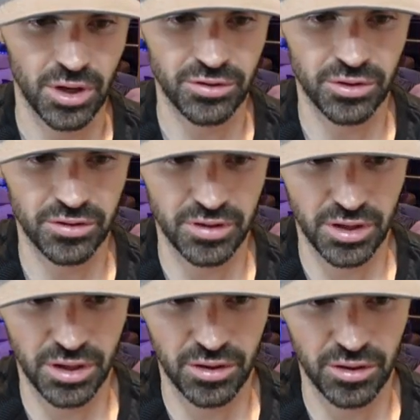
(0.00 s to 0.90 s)
as you can see
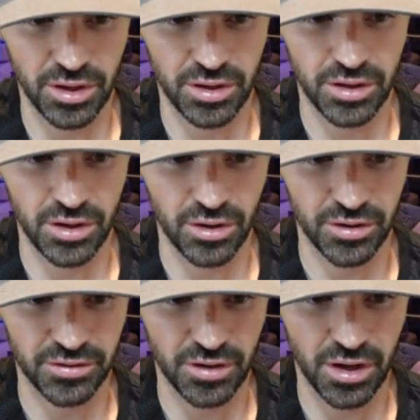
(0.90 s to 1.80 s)
here in the
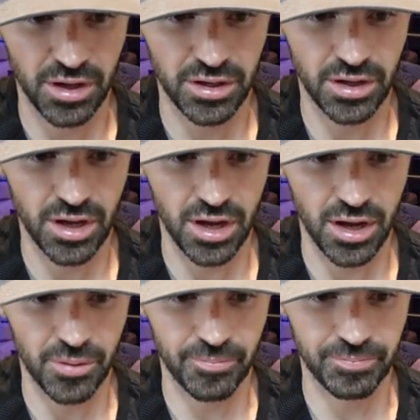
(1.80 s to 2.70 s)

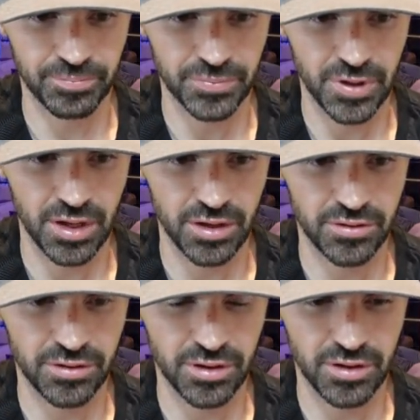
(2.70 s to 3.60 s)
RSI,
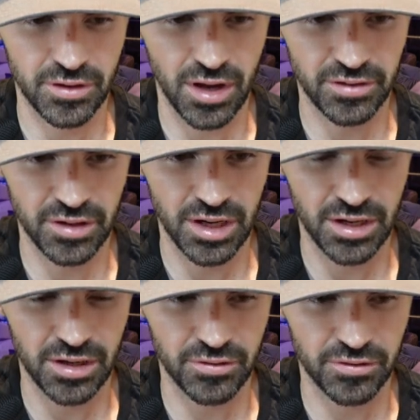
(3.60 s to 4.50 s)
it's
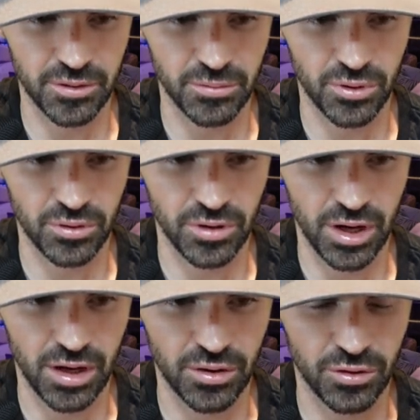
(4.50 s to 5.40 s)
oscillating from
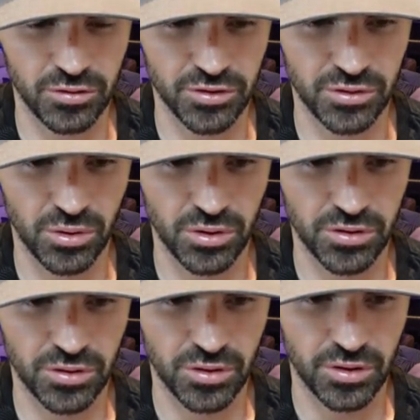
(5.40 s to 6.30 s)

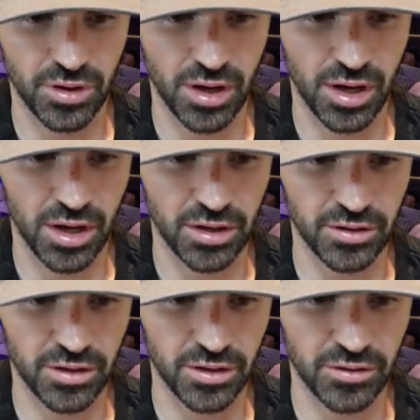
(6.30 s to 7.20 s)
oversold and
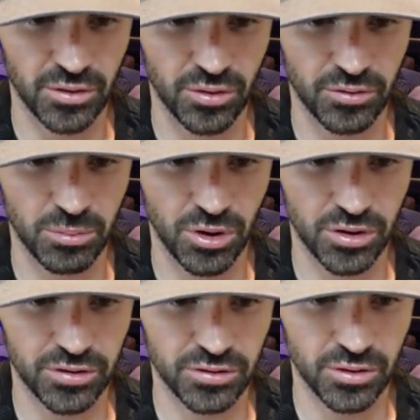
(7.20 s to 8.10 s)
it to
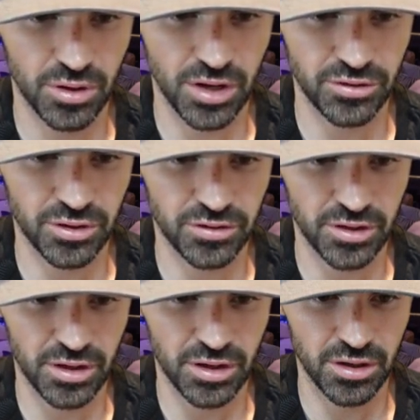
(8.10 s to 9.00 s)
overbought. So as you can
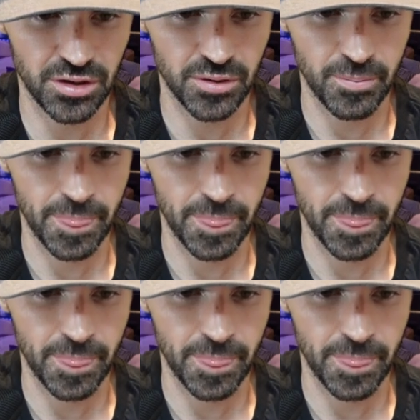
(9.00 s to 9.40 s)
see here,